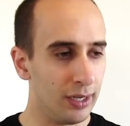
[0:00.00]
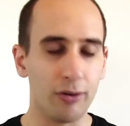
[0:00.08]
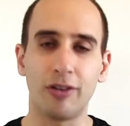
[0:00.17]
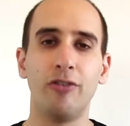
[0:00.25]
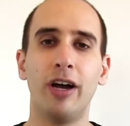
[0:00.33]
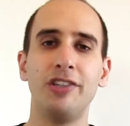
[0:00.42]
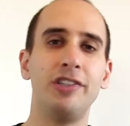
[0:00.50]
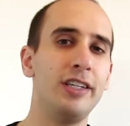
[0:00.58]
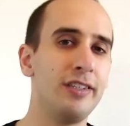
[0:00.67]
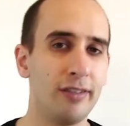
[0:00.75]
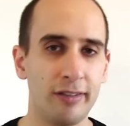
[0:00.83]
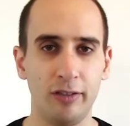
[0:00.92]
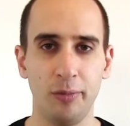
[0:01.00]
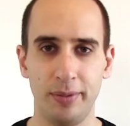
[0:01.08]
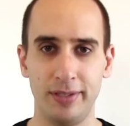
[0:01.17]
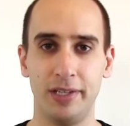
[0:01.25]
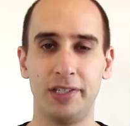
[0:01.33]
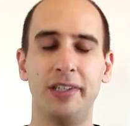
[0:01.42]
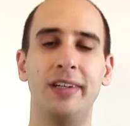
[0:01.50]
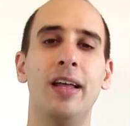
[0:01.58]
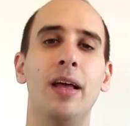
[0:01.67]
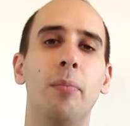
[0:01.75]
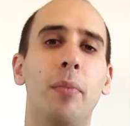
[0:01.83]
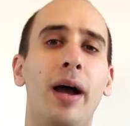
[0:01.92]
congratulations on the new position.
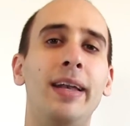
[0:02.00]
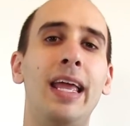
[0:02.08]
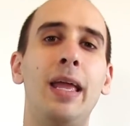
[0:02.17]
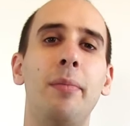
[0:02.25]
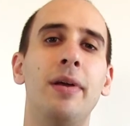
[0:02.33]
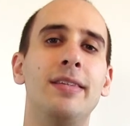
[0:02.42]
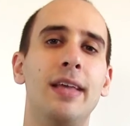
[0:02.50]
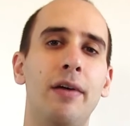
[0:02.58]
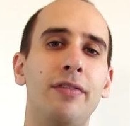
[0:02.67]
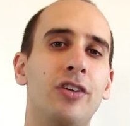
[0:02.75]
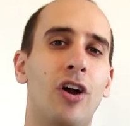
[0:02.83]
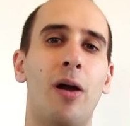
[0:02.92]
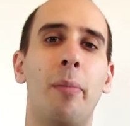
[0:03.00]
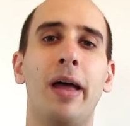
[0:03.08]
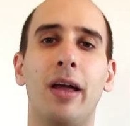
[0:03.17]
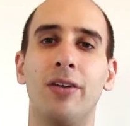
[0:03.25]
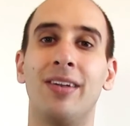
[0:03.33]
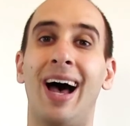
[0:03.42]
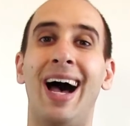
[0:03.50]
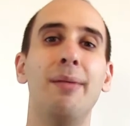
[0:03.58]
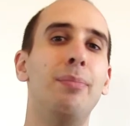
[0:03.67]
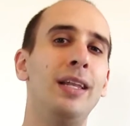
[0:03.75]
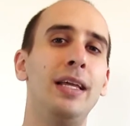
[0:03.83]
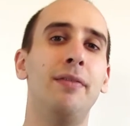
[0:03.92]
My name is Evan Carmichael, and I
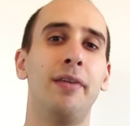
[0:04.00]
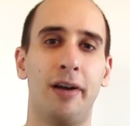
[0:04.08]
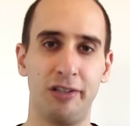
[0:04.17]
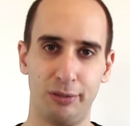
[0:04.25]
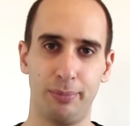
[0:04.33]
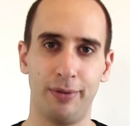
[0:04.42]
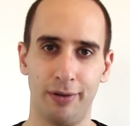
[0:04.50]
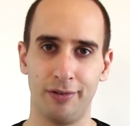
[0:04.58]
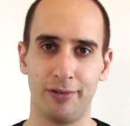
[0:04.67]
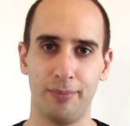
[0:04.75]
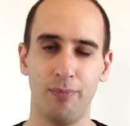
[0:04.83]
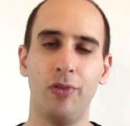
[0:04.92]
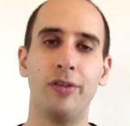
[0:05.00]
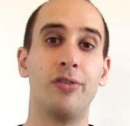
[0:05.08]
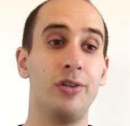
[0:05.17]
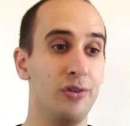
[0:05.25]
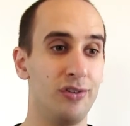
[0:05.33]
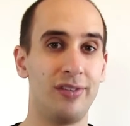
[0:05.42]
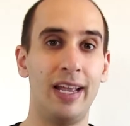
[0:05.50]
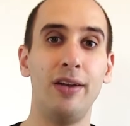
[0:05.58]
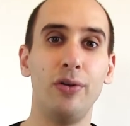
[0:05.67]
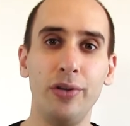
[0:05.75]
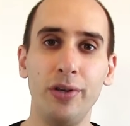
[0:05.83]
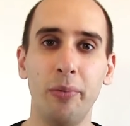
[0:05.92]
believe in entrepreneurs. So you state
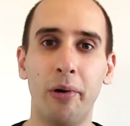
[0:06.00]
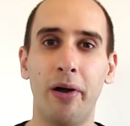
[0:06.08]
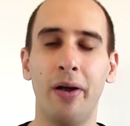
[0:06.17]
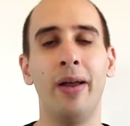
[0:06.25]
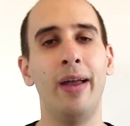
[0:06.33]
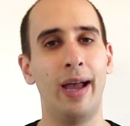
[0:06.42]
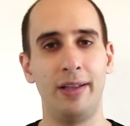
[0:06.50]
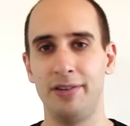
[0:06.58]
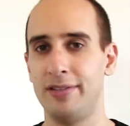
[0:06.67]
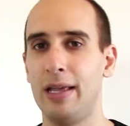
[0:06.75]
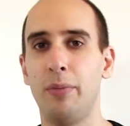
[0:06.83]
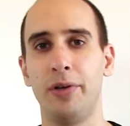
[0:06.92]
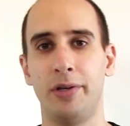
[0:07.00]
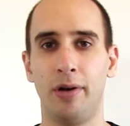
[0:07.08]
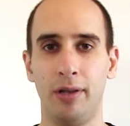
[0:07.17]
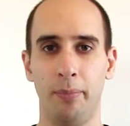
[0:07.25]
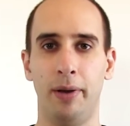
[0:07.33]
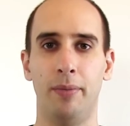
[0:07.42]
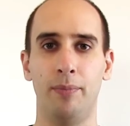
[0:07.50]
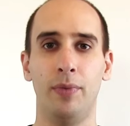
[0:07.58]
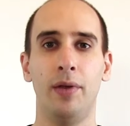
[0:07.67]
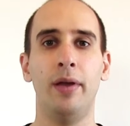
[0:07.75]
who you are and you state what you're all about.